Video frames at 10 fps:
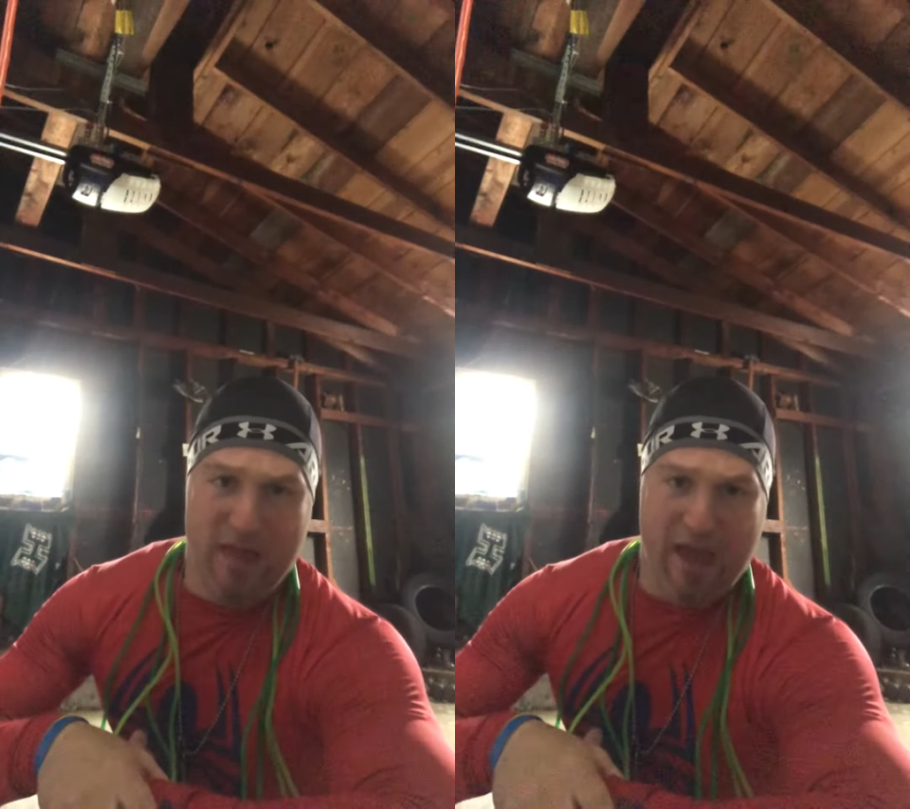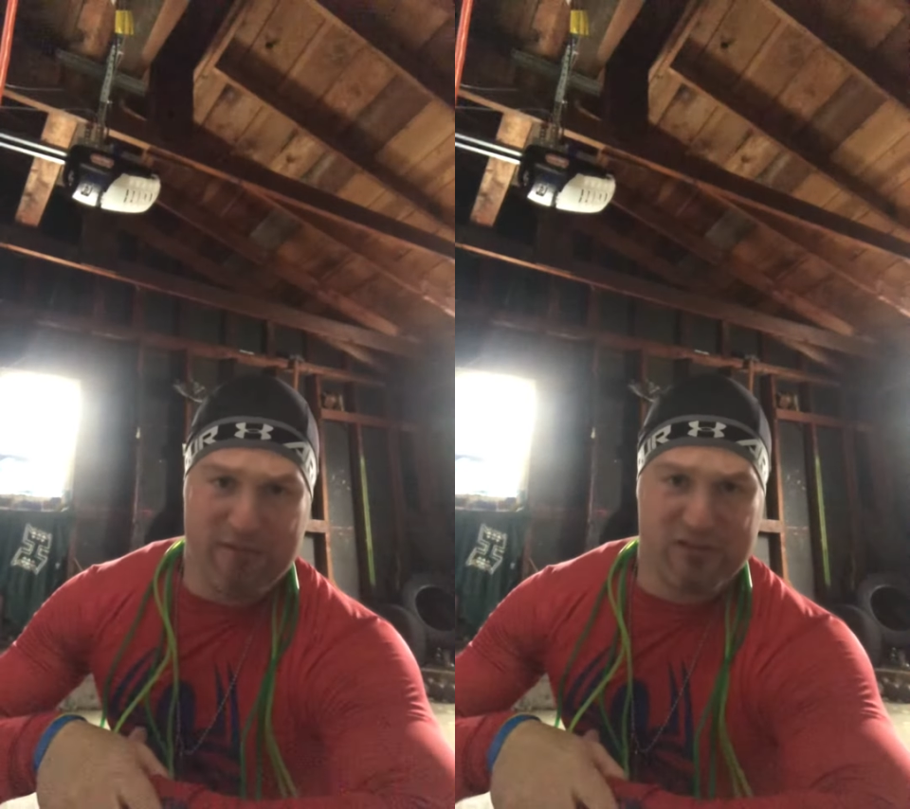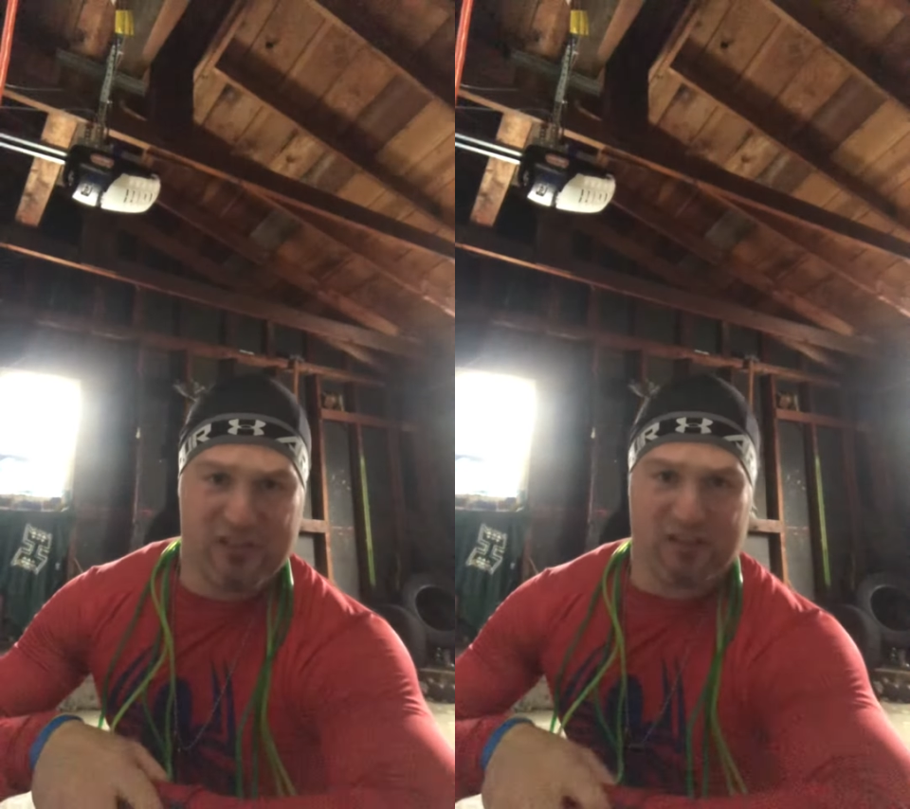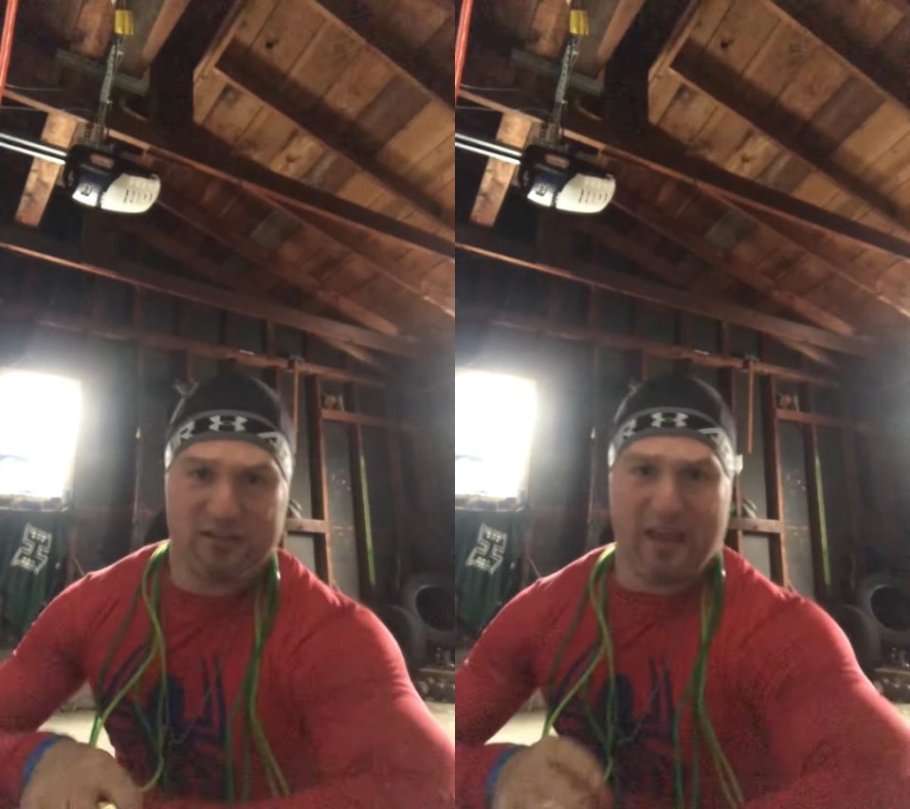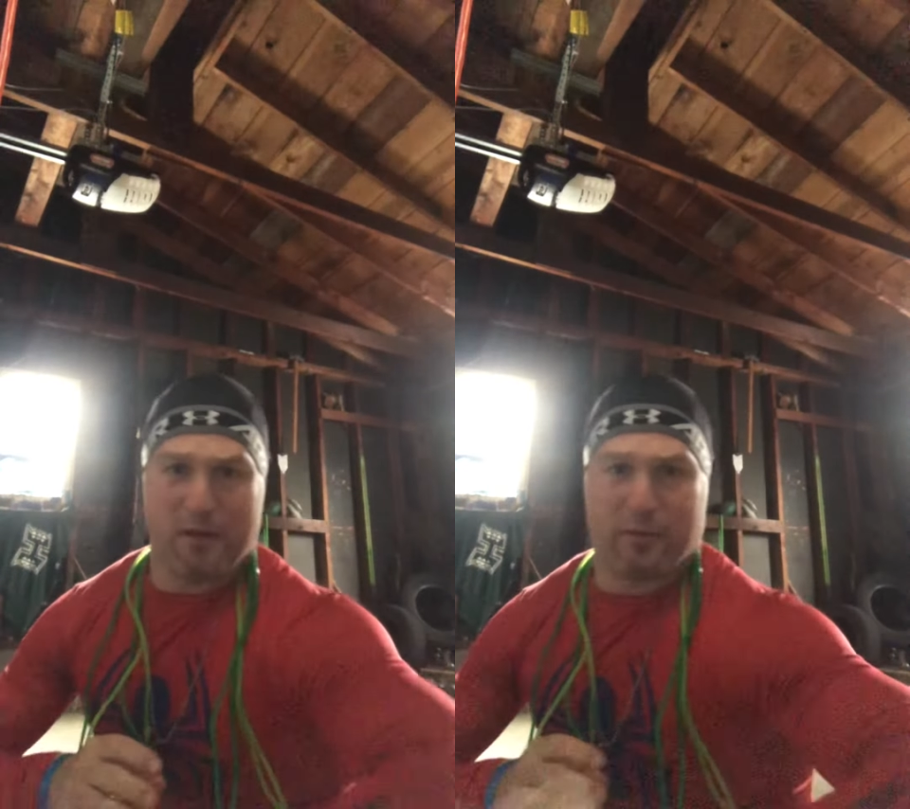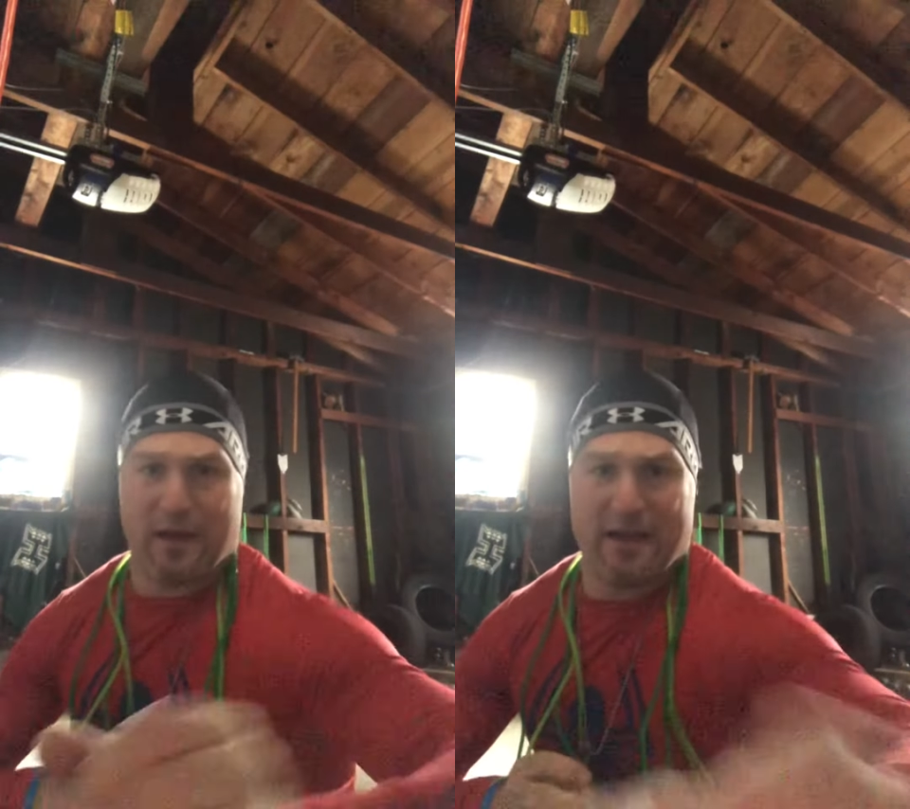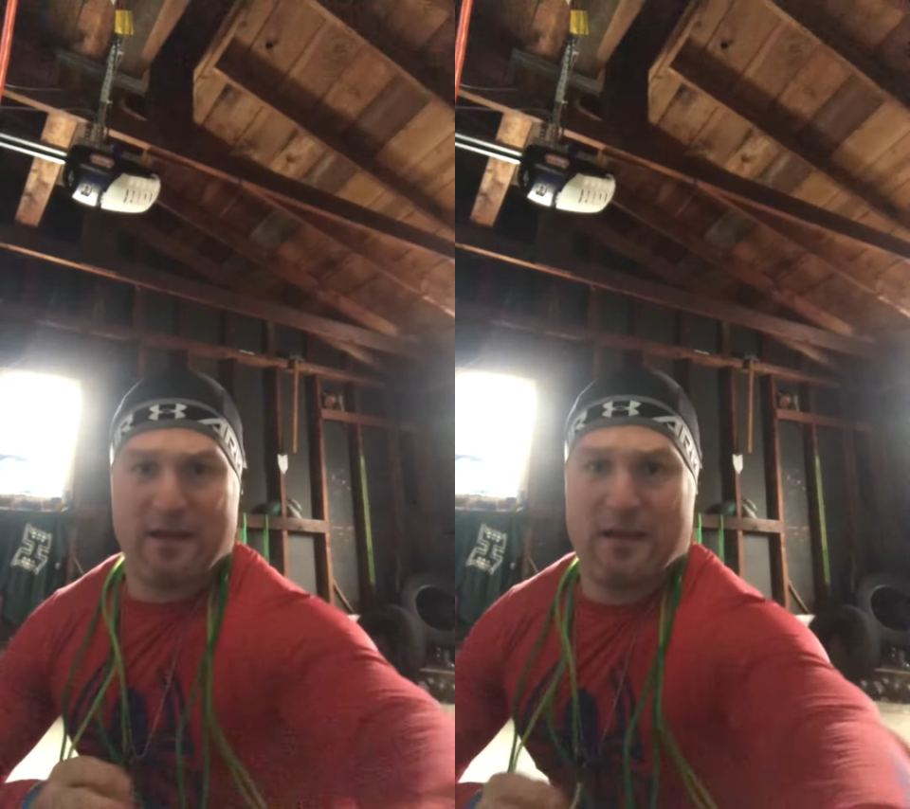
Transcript: every single day, okay?